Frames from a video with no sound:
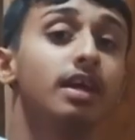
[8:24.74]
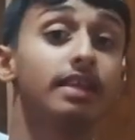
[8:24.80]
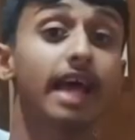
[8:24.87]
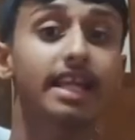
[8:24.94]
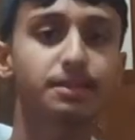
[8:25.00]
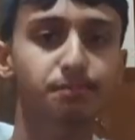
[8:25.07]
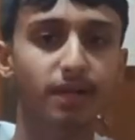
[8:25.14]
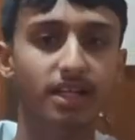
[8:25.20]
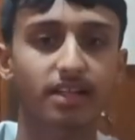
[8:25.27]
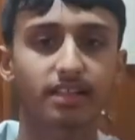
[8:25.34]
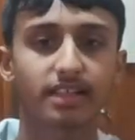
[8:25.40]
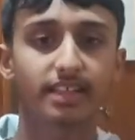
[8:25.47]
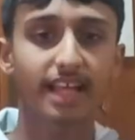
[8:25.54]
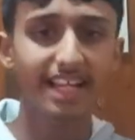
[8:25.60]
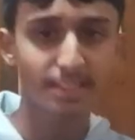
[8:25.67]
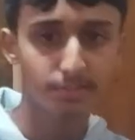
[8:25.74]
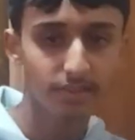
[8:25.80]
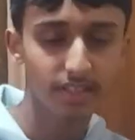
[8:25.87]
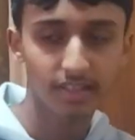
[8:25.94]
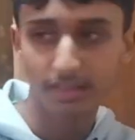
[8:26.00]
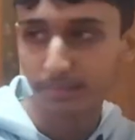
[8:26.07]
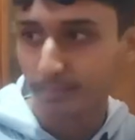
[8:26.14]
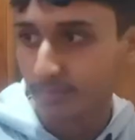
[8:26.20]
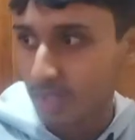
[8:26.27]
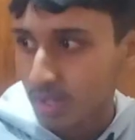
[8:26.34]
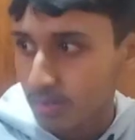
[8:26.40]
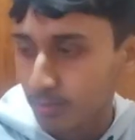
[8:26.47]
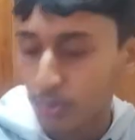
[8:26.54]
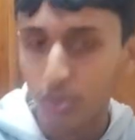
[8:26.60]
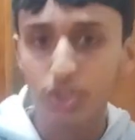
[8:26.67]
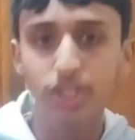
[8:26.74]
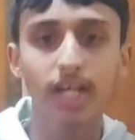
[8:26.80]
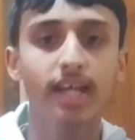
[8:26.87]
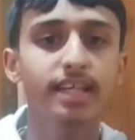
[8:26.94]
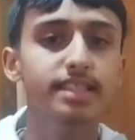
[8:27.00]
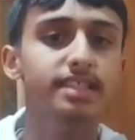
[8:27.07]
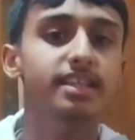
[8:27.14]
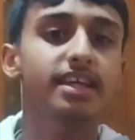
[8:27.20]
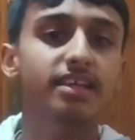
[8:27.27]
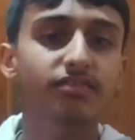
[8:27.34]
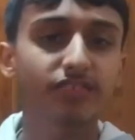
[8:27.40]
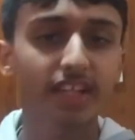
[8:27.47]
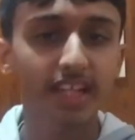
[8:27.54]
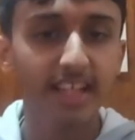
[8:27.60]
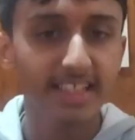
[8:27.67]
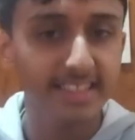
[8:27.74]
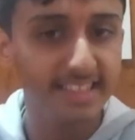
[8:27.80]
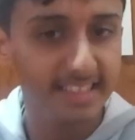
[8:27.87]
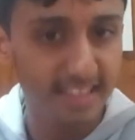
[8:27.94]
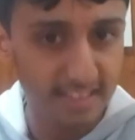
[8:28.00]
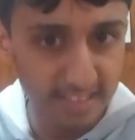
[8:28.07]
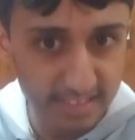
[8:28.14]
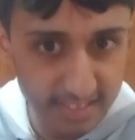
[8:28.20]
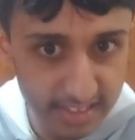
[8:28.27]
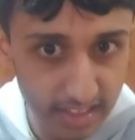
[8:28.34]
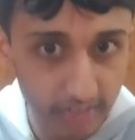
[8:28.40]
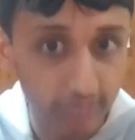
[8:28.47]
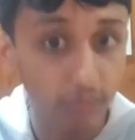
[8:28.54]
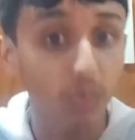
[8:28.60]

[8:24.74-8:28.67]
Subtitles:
That's prakriti. That's the Purusha is the infinite existence itself.